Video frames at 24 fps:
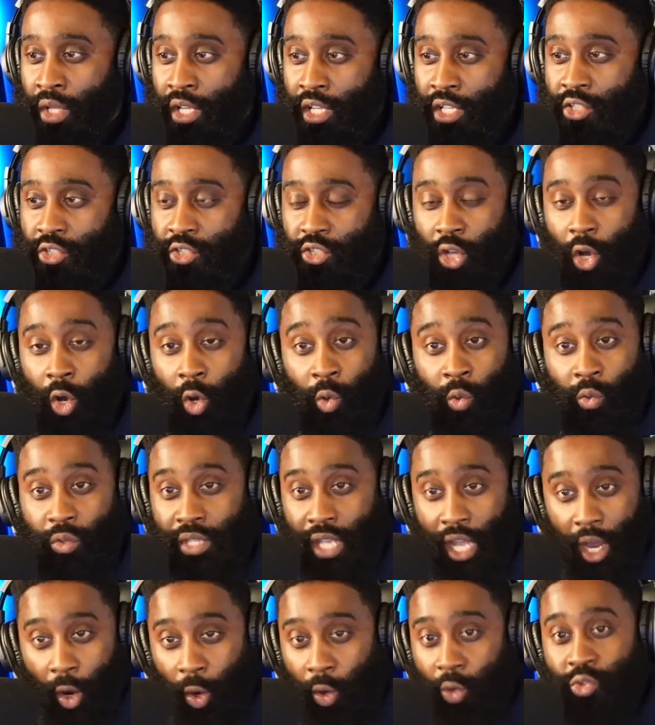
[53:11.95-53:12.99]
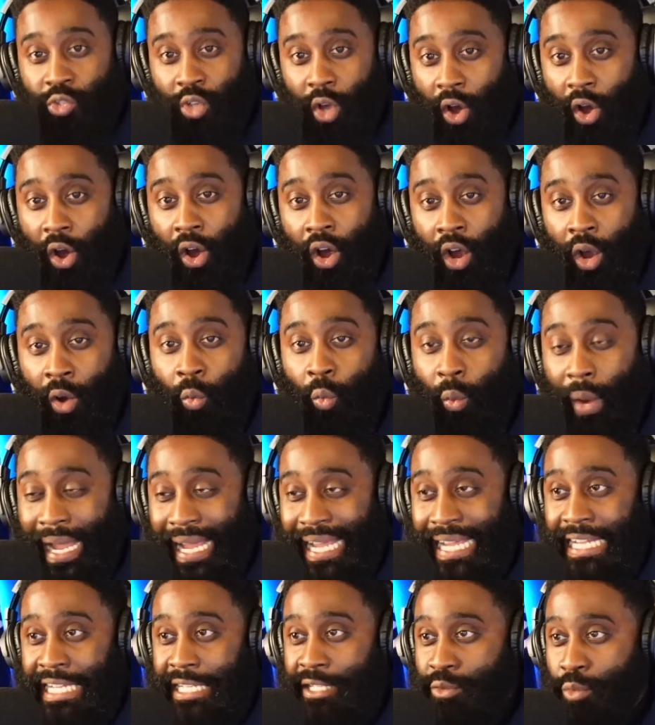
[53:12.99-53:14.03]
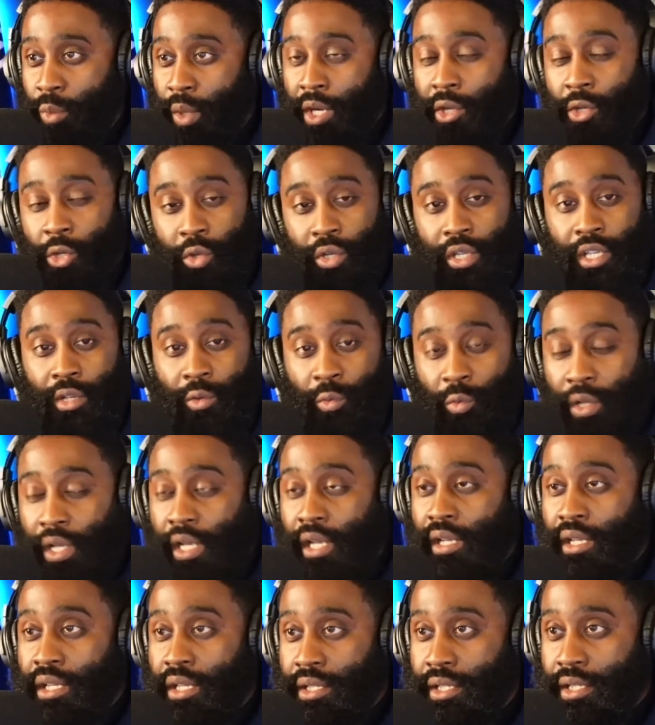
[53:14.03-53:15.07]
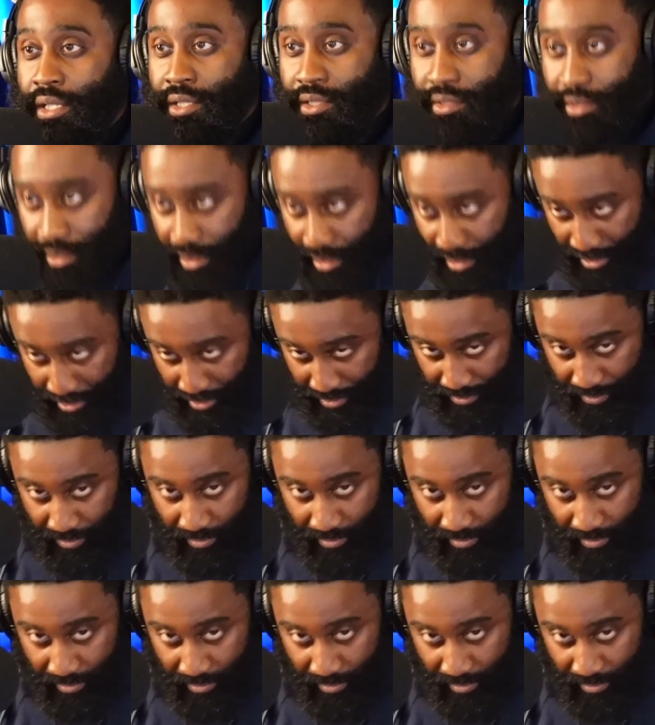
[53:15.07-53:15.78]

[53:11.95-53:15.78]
So those are ways where you can really look into this.